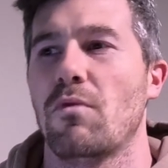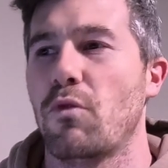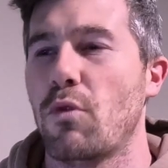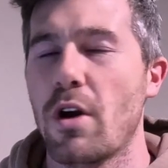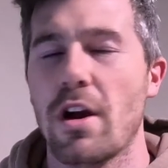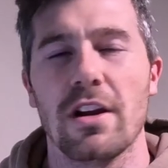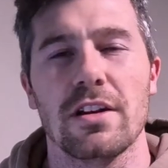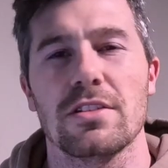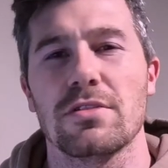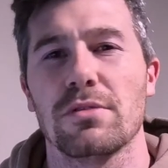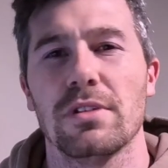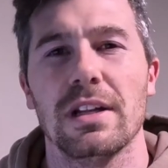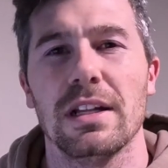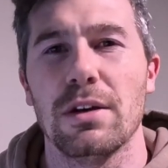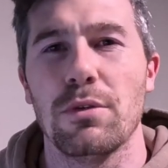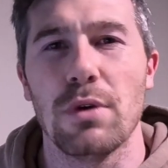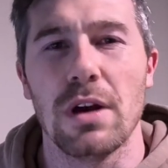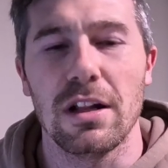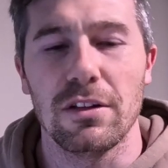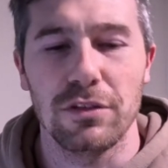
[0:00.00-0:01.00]
worked really
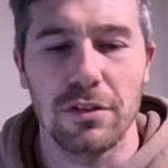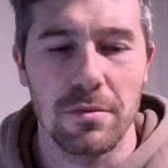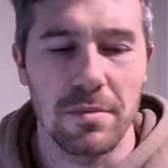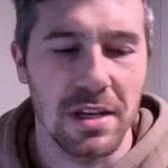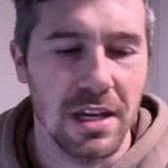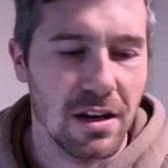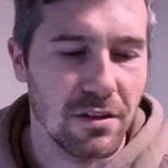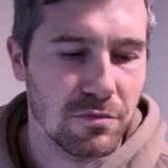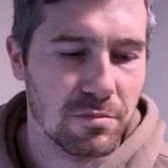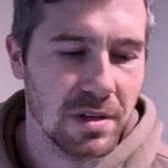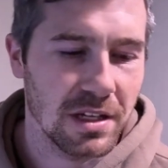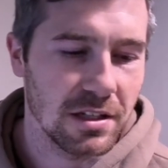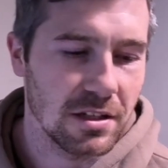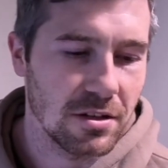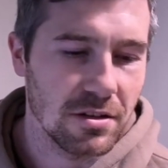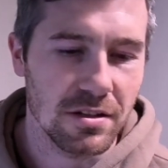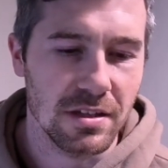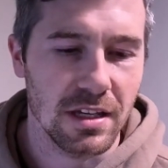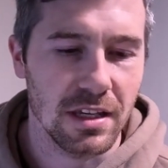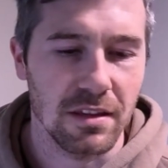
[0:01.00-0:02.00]
well for me. I've been
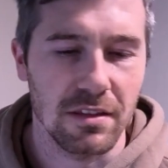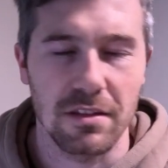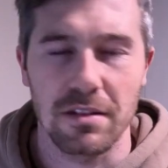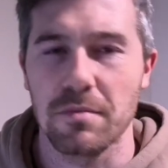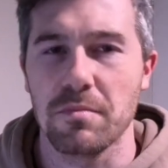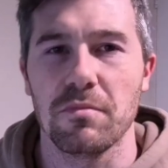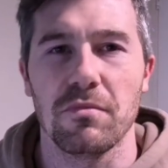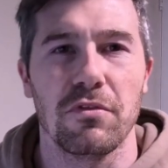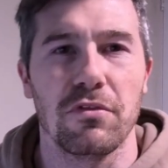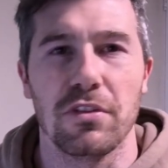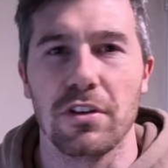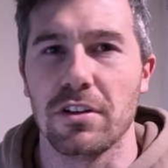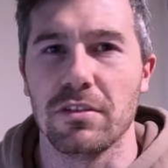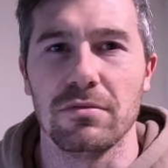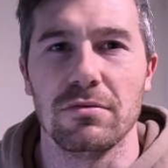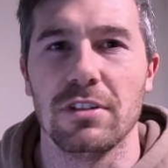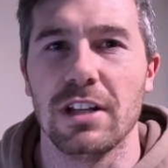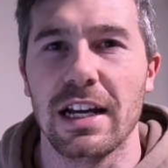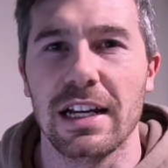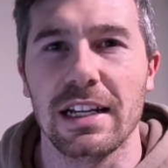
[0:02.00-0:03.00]
using them for,
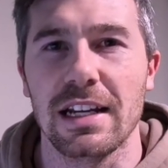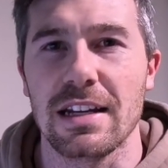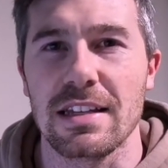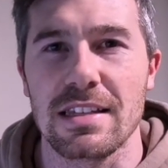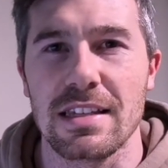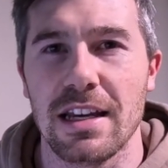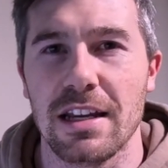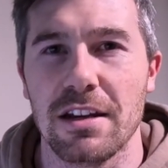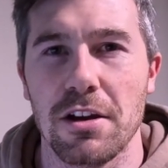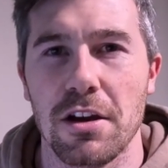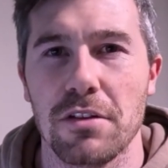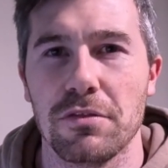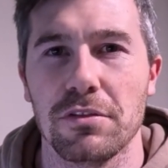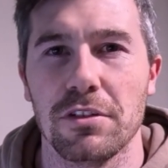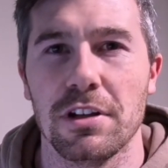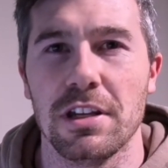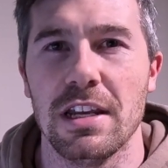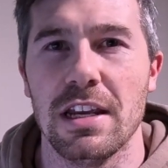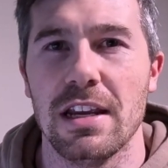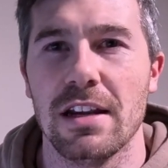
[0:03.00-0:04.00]
like I said, over
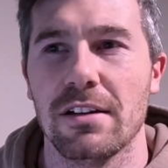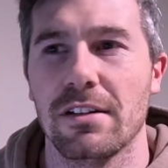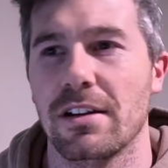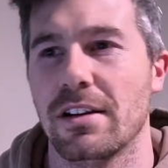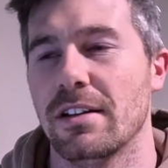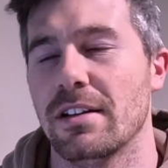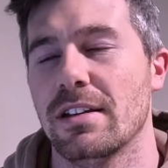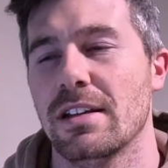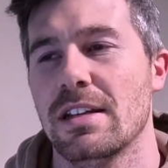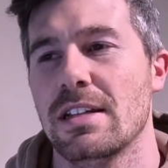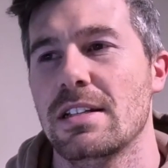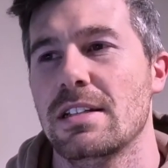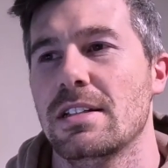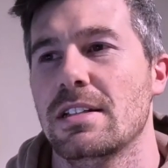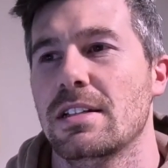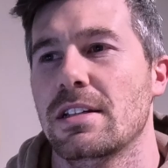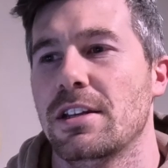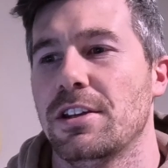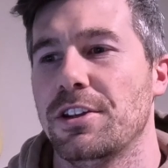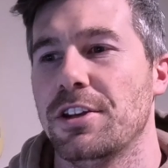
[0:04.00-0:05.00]
a year, and
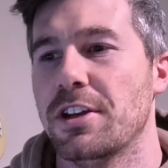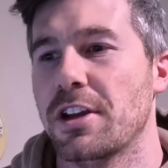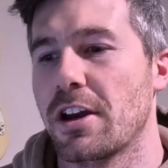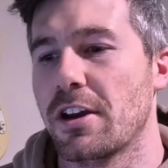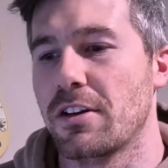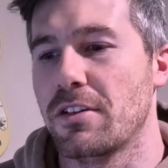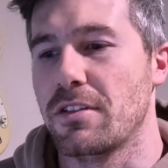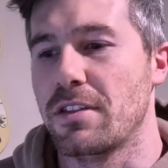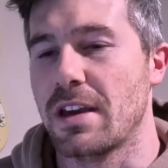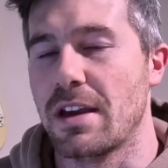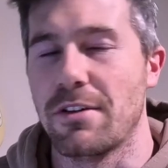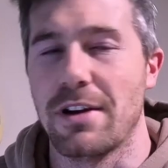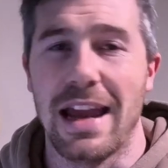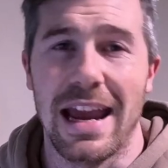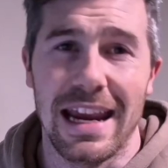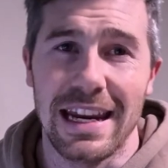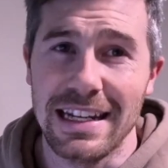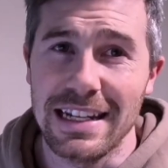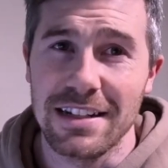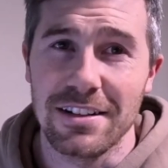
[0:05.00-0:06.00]
you know, they were
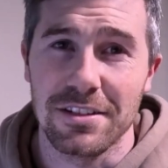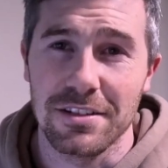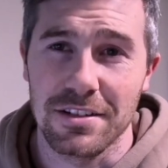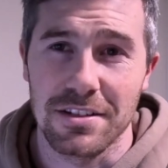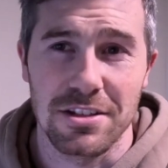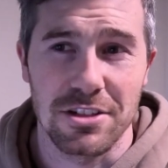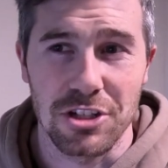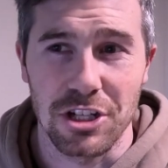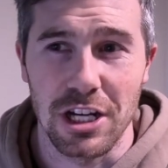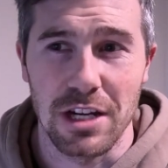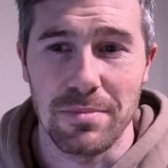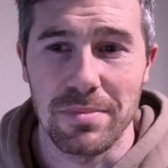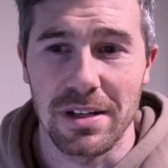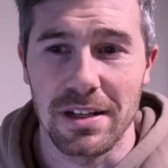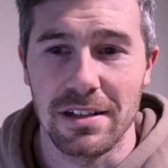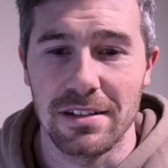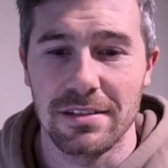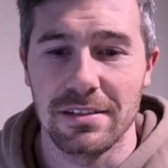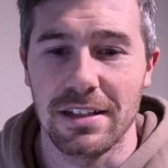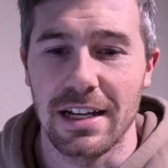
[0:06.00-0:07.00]
$80
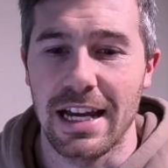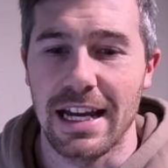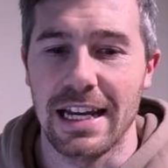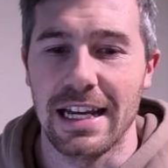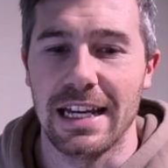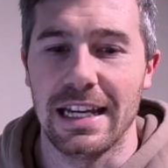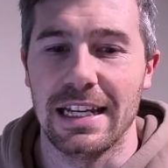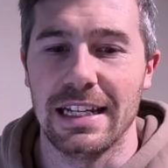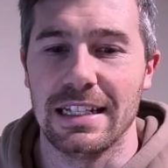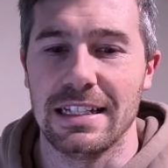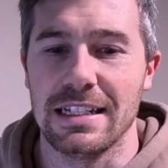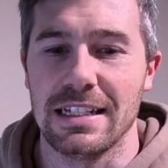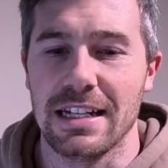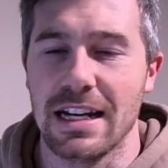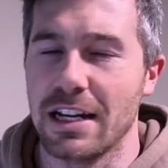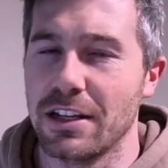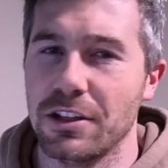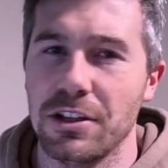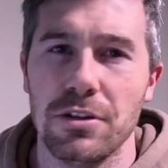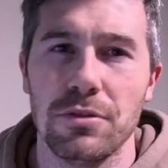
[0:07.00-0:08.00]
cheaper and
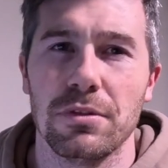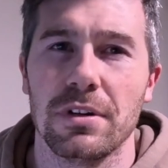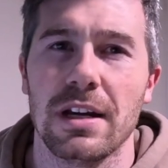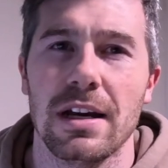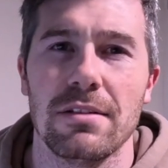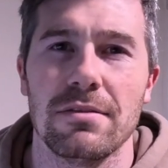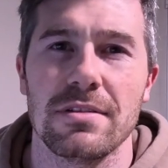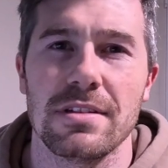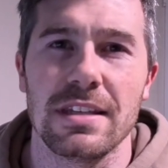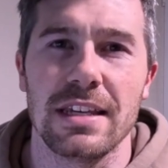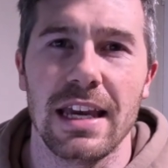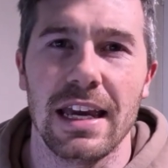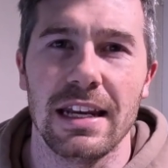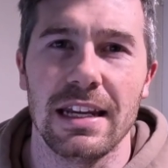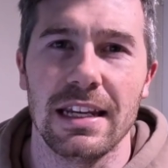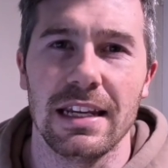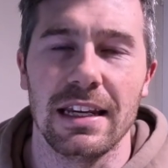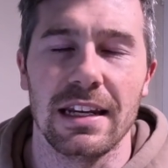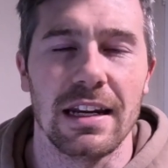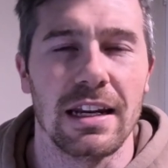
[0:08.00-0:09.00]
I knew what I was
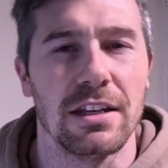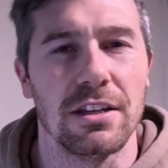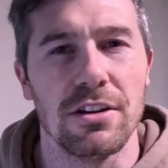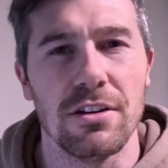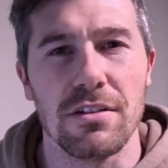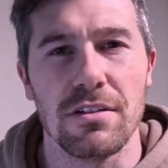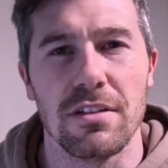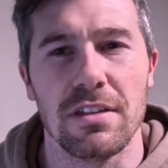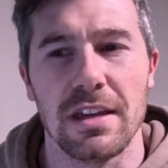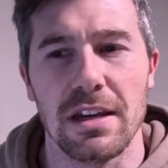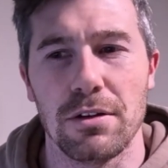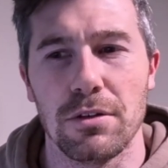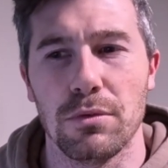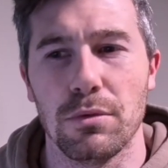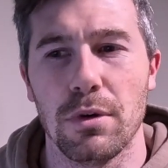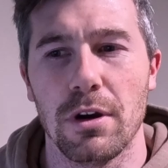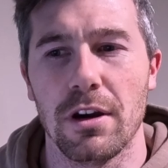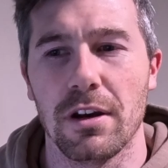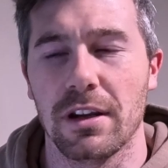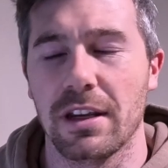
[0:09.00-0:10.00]
getting and I knew that they would
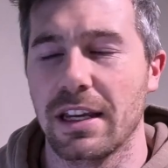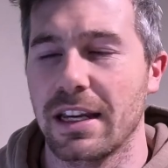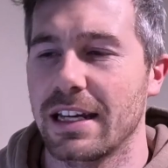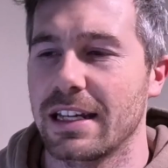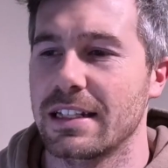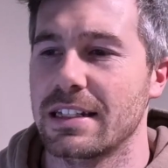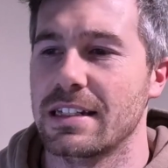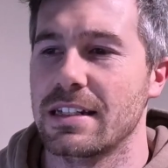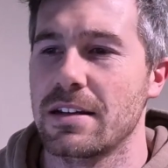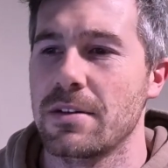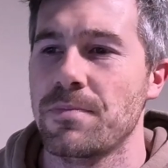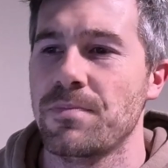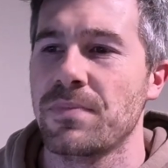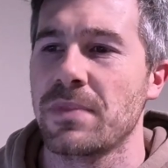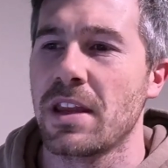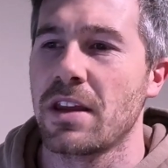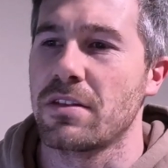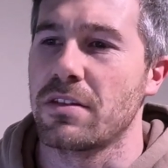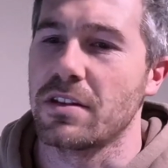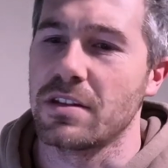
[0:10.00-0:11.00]
work, and
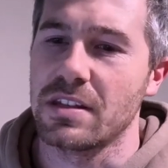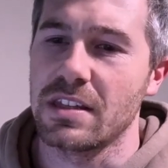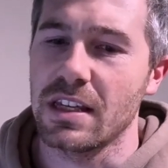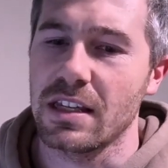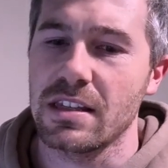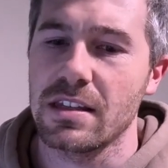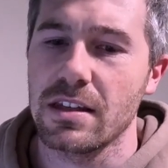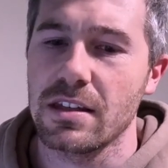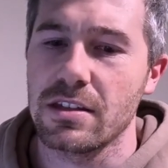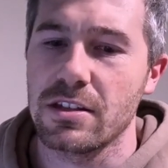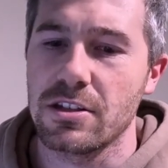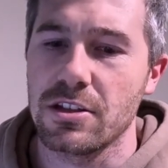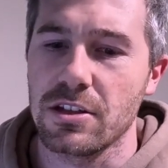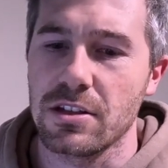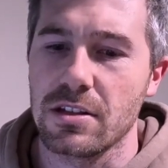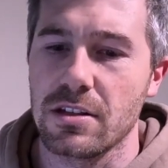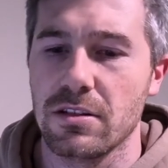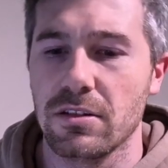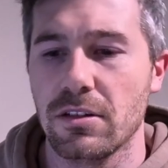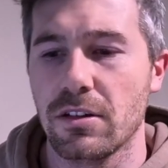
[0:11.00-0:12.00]
the 6s
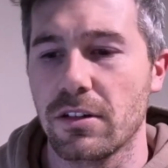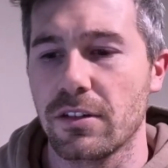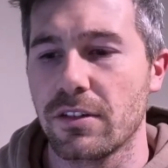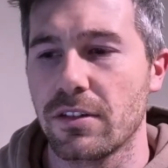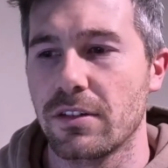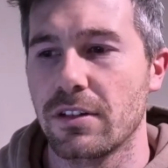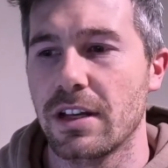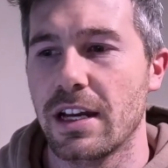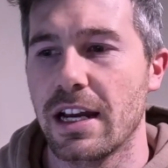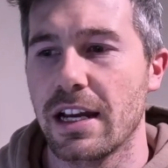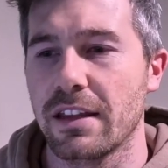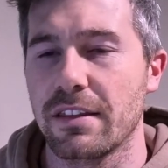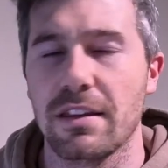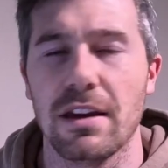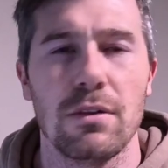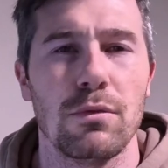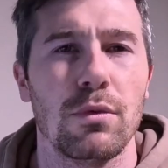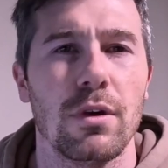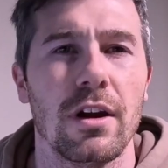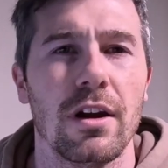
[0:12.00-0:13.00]
just looked like
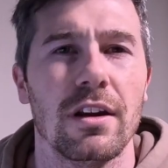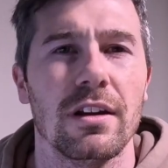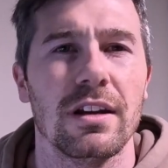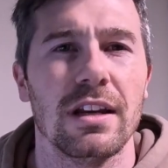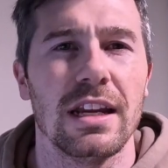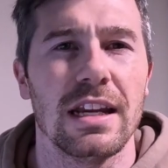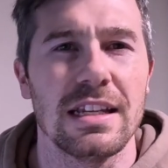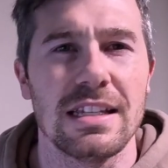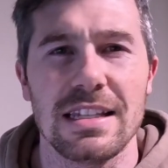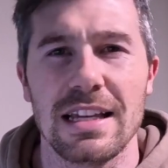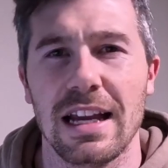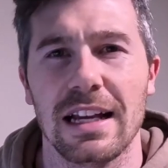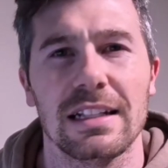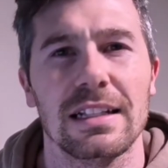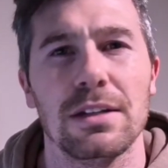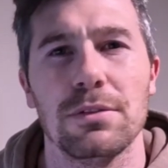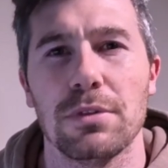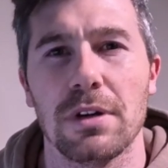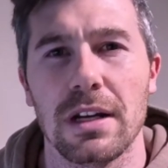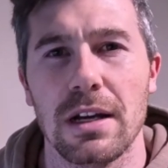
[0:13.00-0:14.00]
they weren't
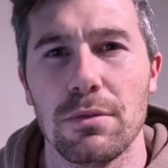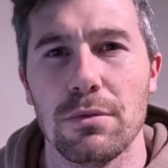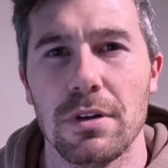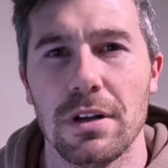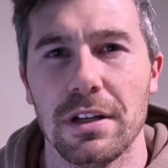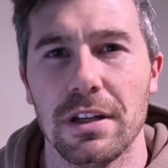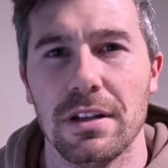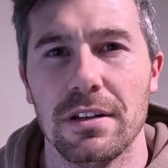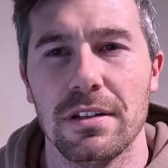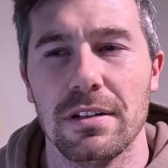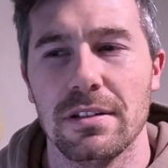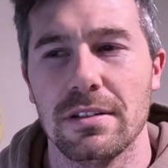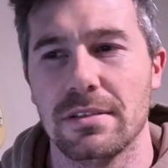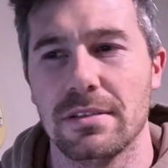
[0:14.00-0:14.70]
exactly what I wanted.